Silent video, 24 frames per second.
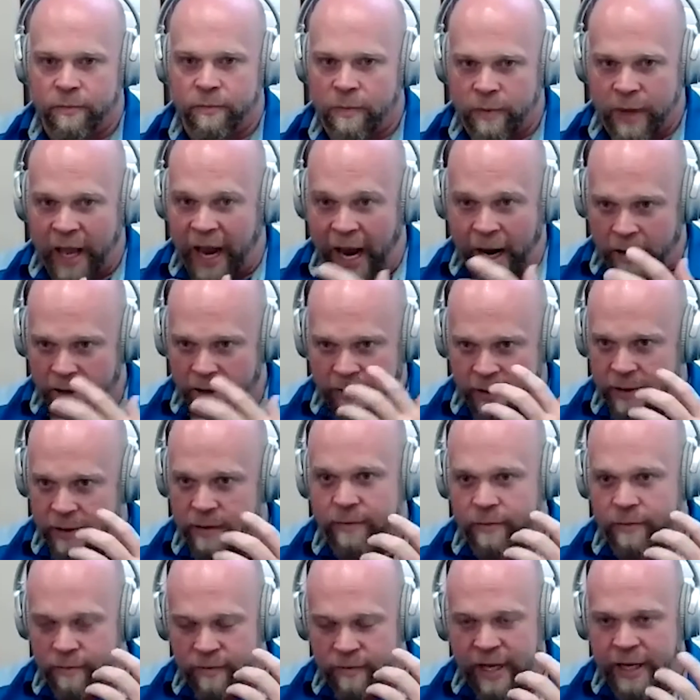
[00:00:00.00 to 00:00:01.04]
how,
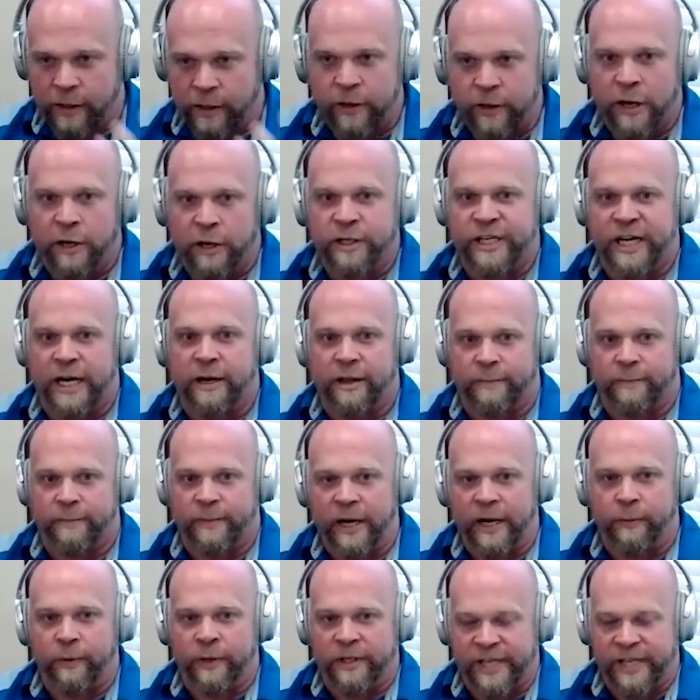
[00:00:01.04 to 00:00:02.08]
they don't understand how the body
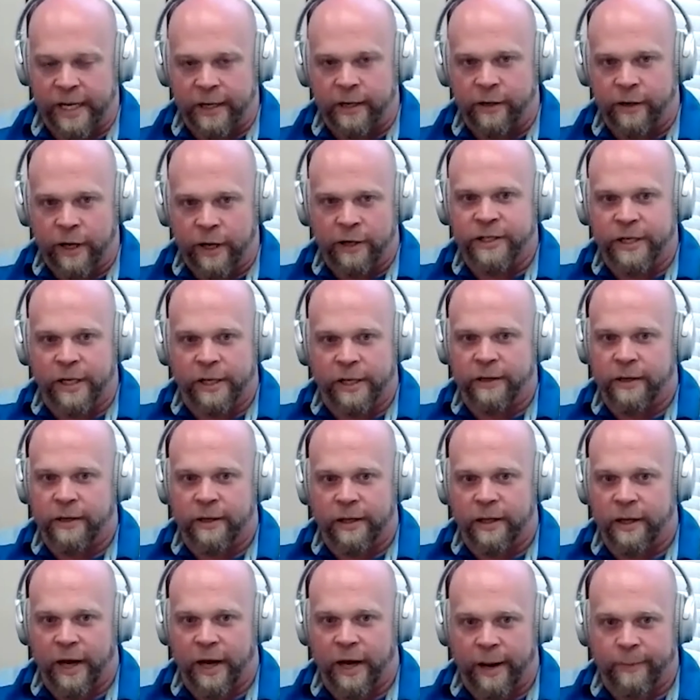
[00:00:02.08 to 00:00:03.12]
works. I don't understand.
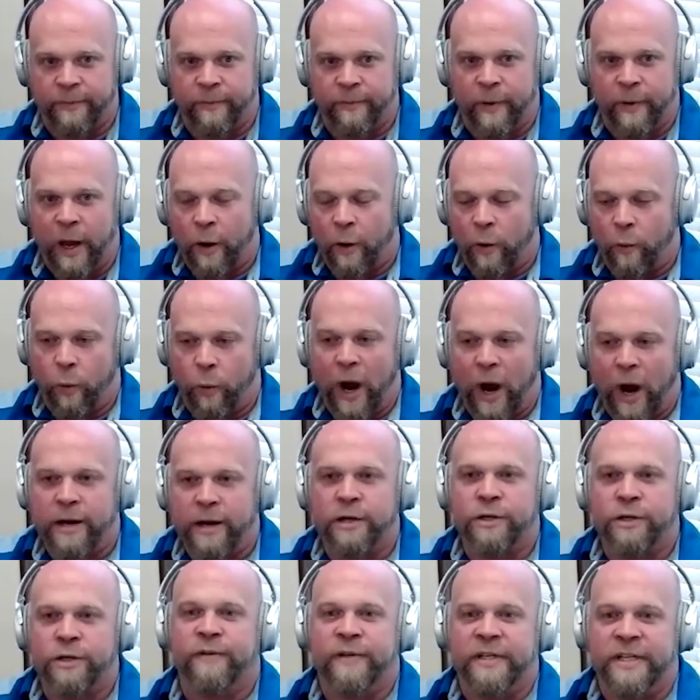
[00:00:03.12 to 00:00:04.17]
I'm, why did
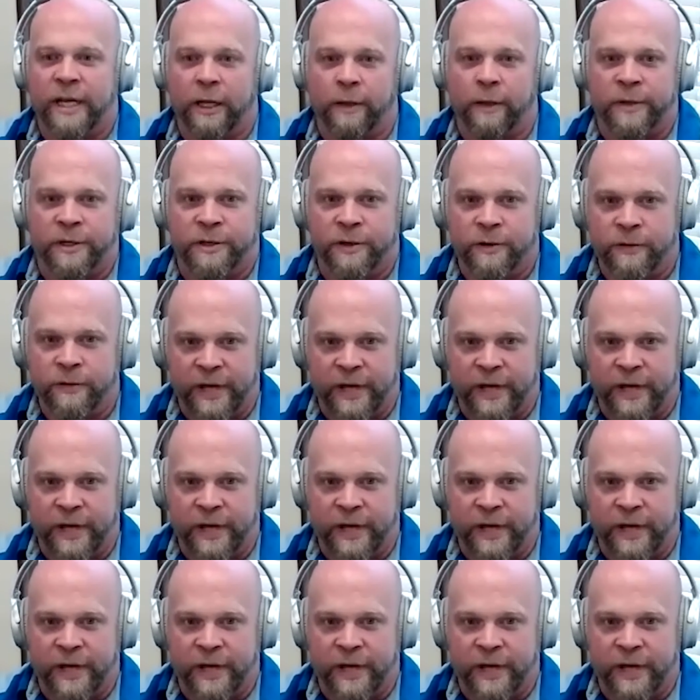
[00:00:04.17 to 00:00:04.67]
you even tell them to do